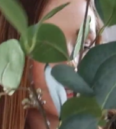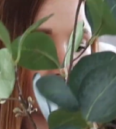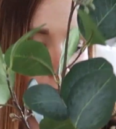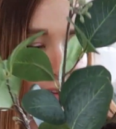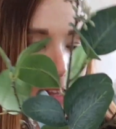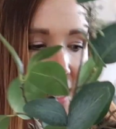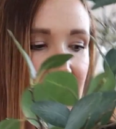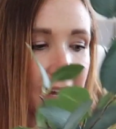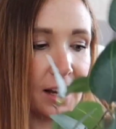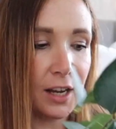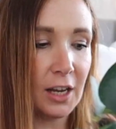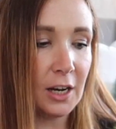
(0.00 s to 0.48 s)
So
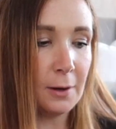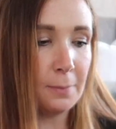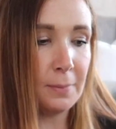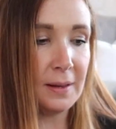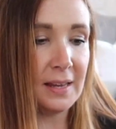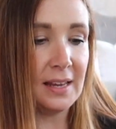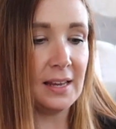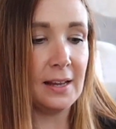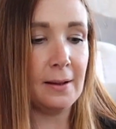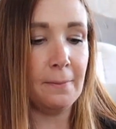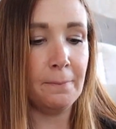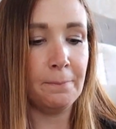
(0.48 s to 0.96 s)
they're going to
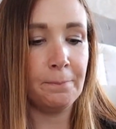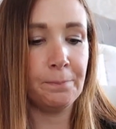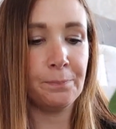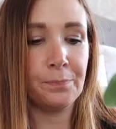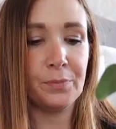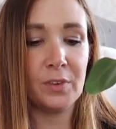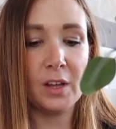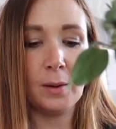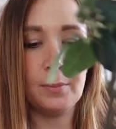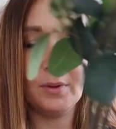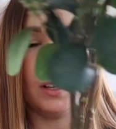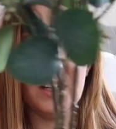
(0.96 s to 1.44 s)
be,
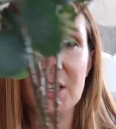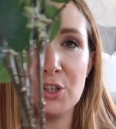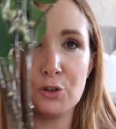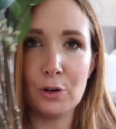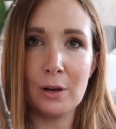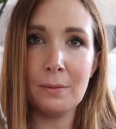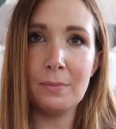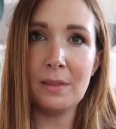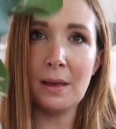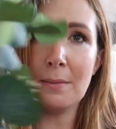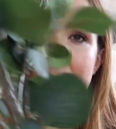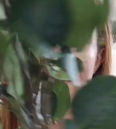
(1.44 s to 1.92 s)
I'm going to
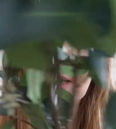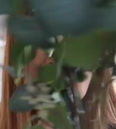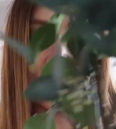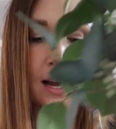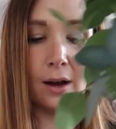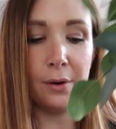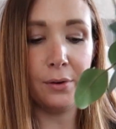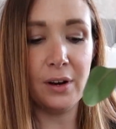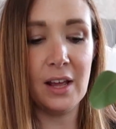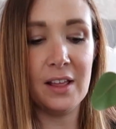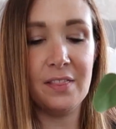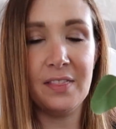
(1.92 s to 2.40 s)
trim them
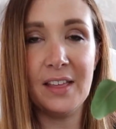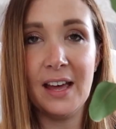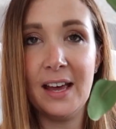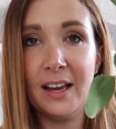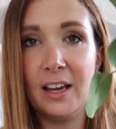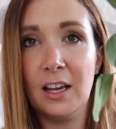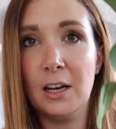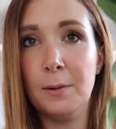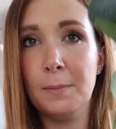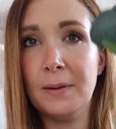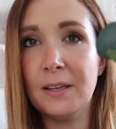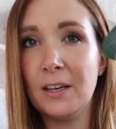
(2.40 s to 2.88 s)
down, and they're
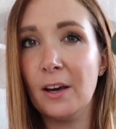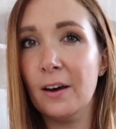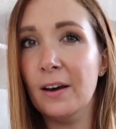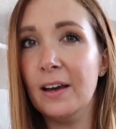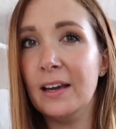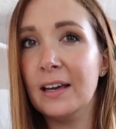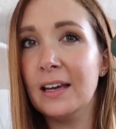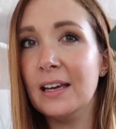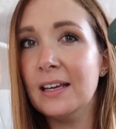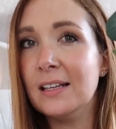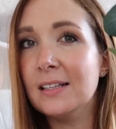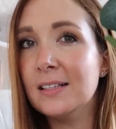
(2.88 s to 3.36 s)
going to be
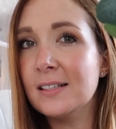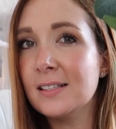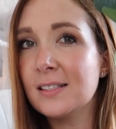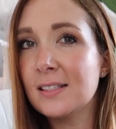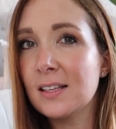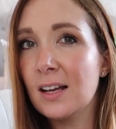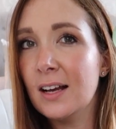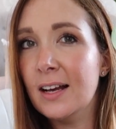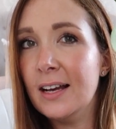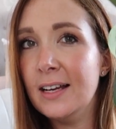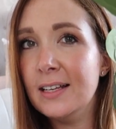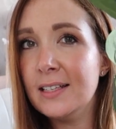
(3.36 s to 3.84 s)
going
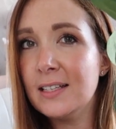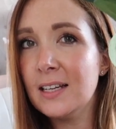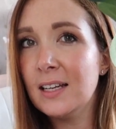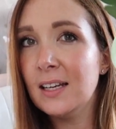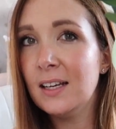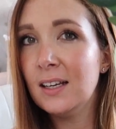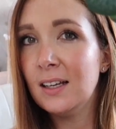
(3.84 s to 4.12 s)
inside